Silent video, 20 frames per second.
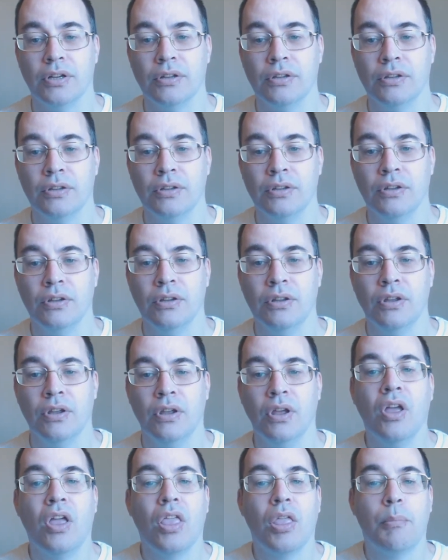
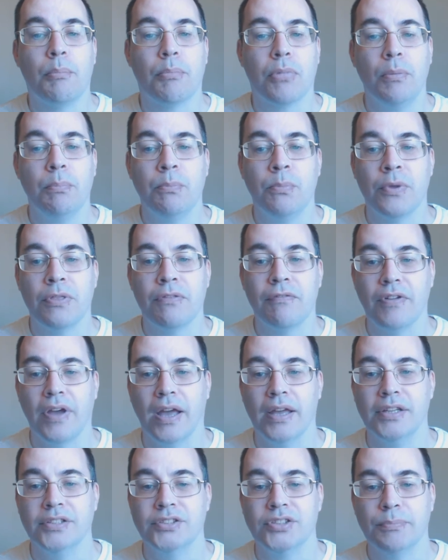The problem with
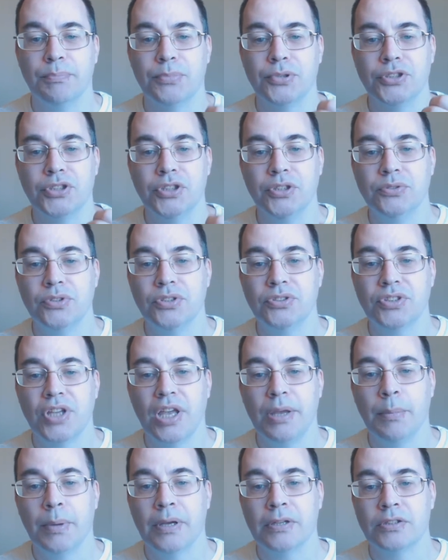fat is to produce the
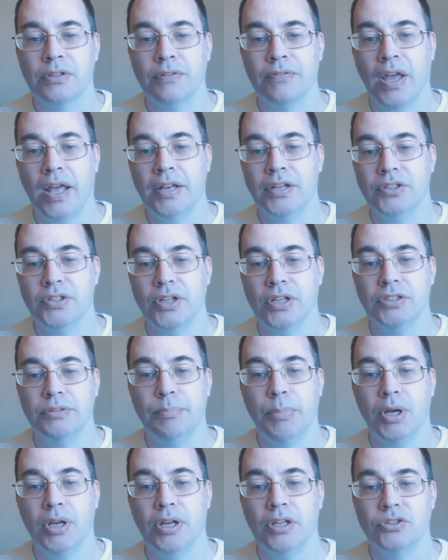same amount of energy as
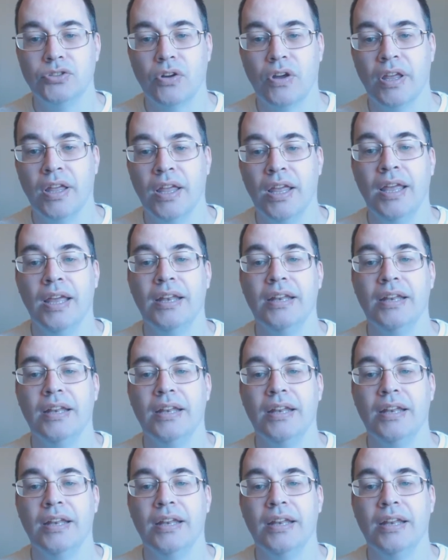burning sugar,